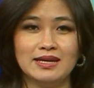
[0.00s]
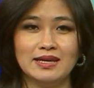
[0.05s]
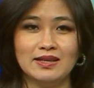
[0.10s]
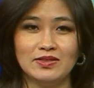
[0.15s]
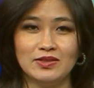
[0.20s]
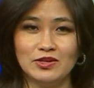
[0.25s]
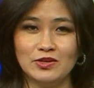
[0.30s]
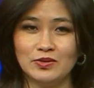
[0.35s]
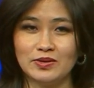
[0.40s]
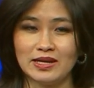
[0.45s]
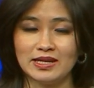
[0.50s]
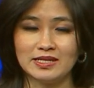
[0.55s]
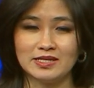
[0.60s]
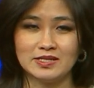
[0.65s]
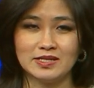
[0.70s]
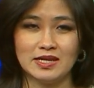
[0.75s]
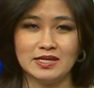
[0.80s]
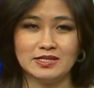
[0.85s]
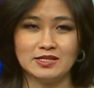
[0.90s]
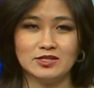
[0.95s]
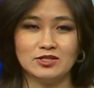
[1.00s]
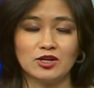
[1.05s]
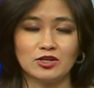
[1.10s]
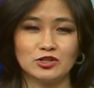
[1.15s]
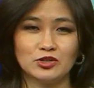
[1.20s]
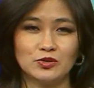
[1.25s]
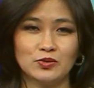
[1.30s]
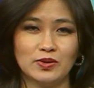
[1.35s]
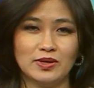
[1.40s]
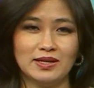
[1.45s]
in the United States. And
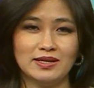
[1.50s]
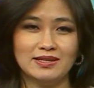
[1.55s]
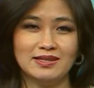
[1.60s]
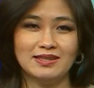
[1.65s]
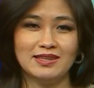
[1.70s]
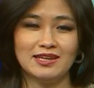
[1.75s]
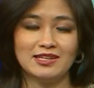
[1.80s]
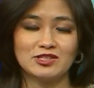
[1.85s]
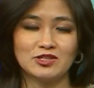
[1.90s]
Dr. Quinn, thanks